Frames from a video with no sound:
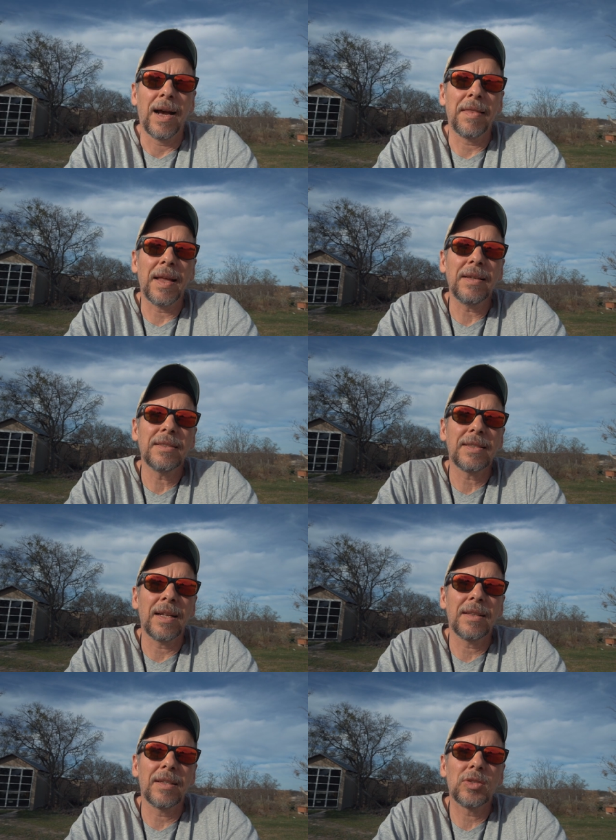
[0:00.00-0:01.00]
I then
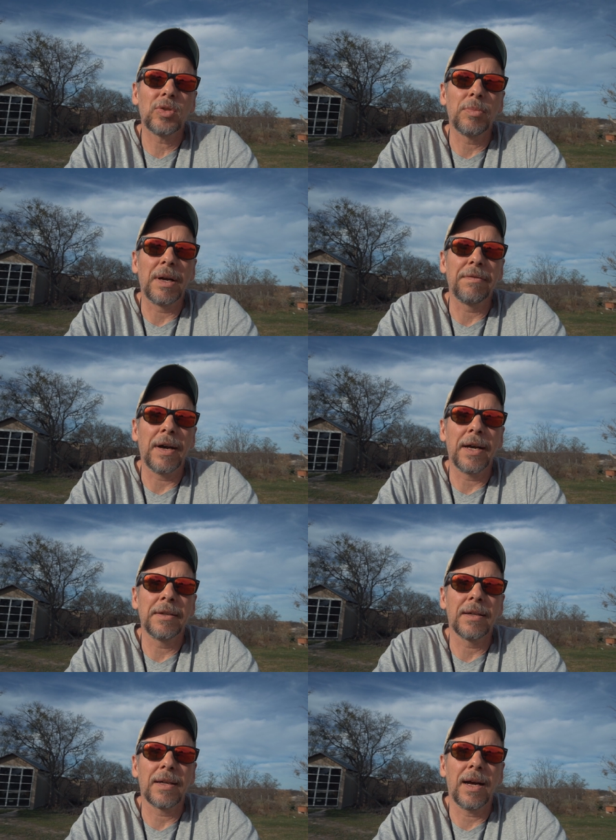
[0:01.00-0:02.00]
sent this to my
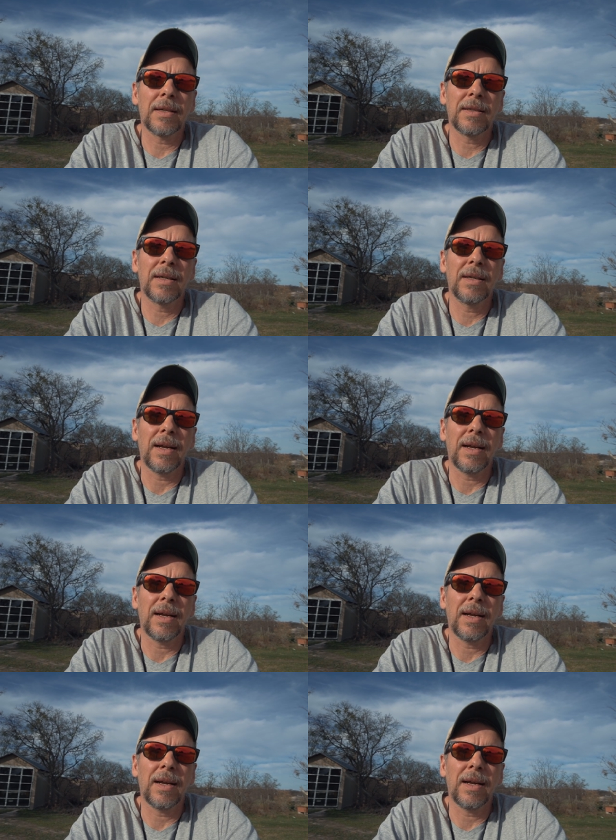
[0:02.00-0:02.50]
vinyl cutter